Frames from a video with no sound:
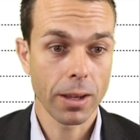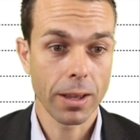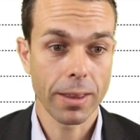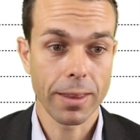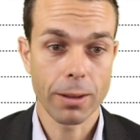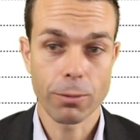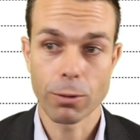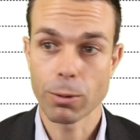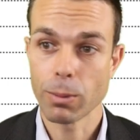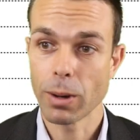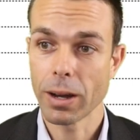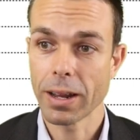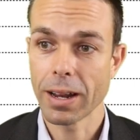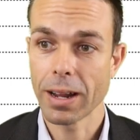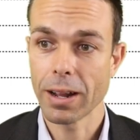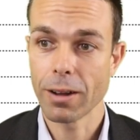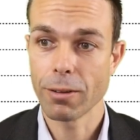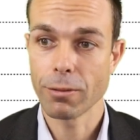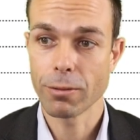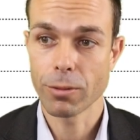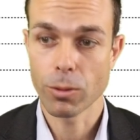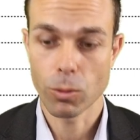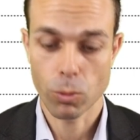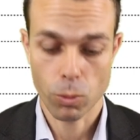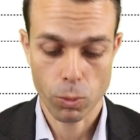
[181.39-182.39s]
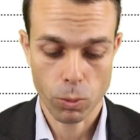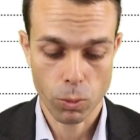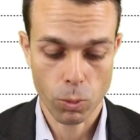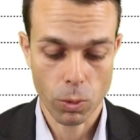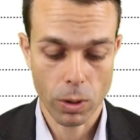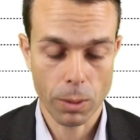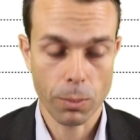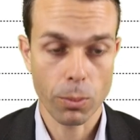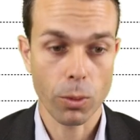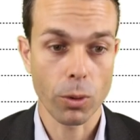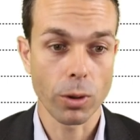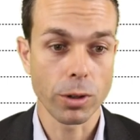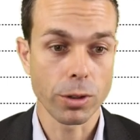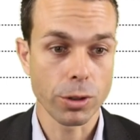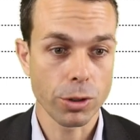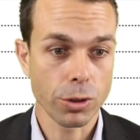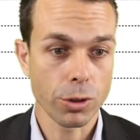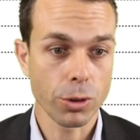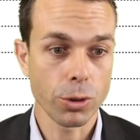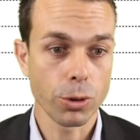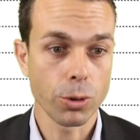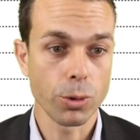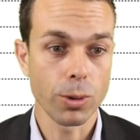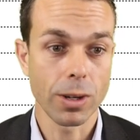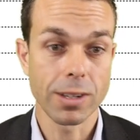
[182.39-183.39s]
then we might have
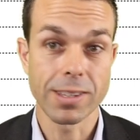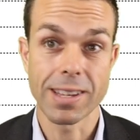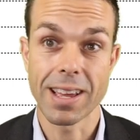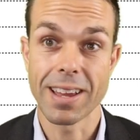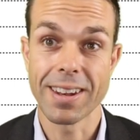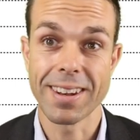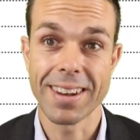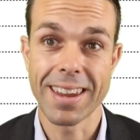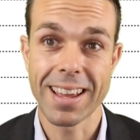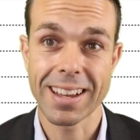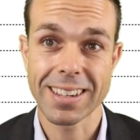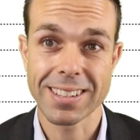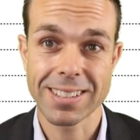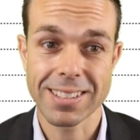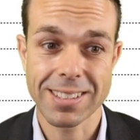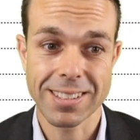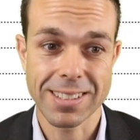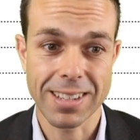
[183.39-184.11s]
1.2 as our next